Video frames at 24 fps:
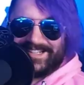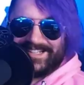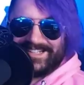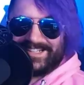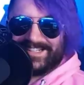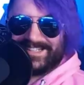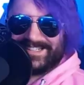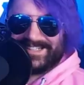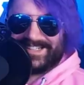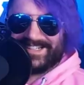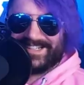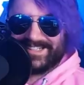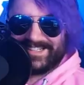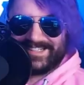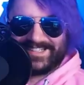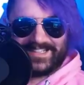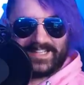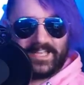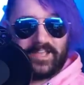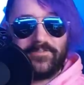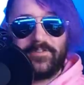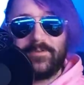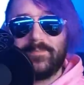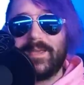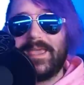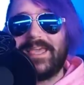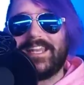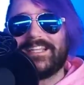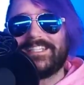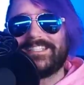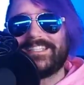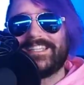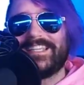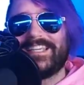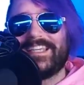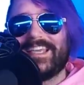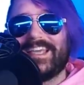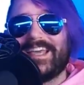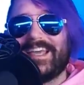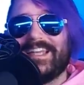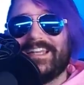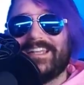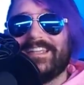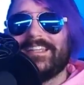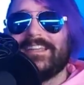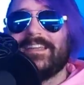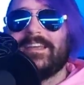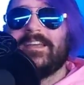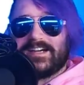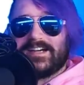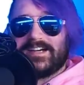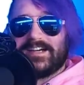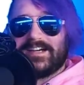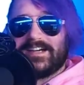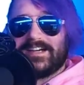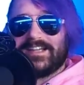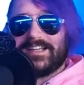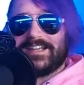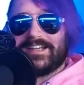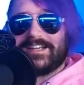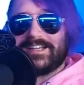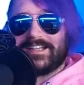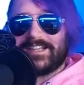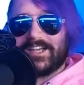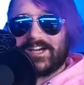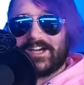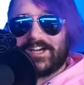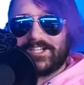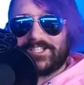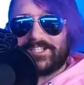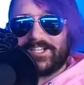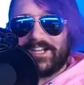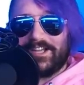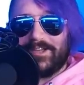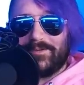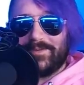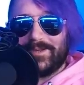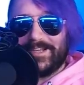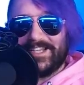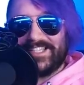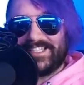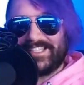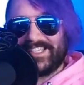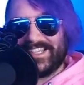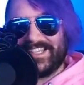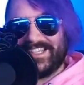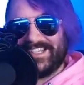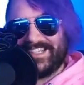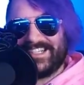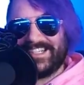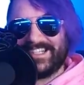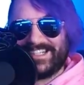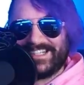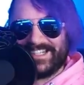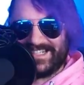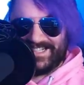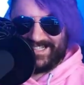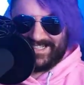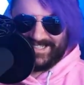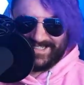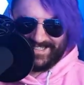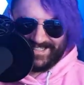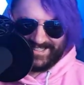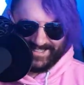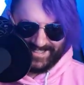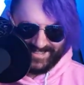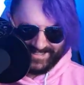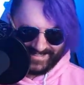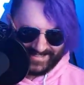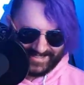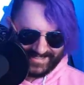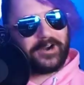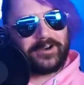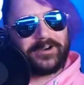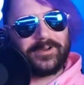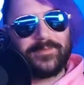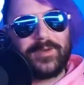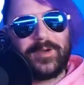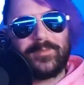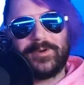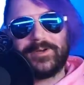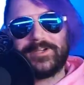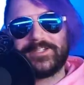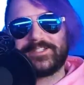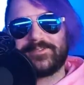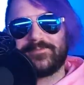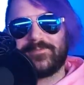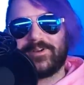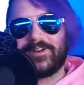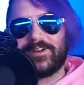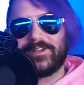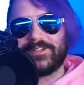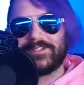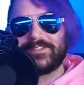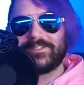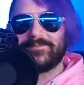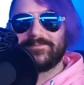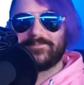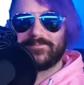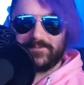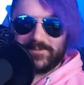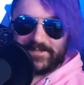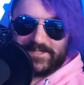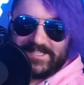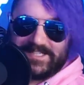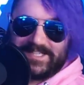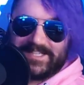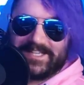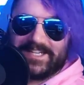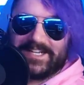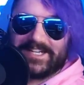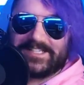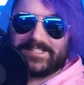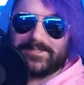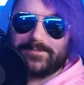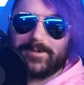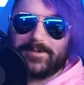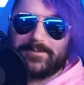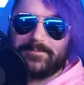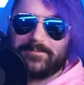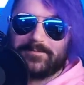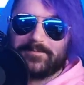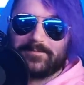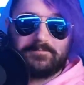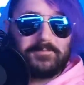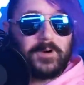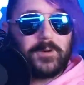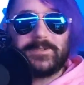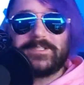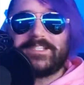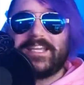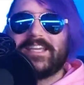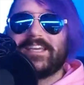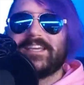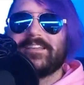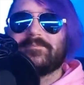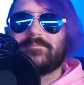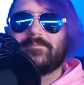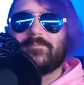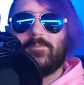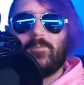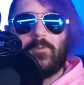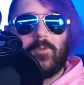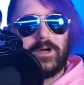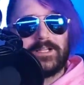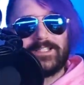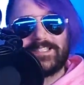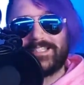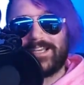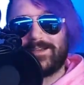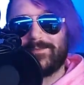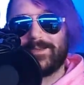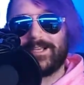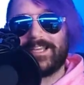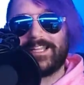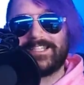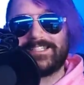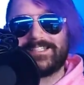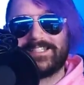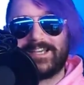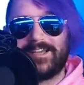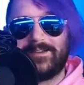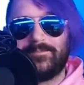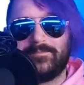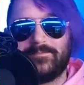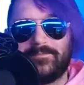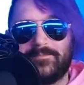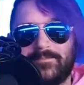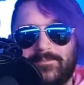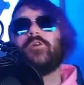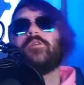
If you made it to the end, gosh, help us. All right, my Beardos and Weirdos, we'll see you in the next one. Where we take it, one topic at a time.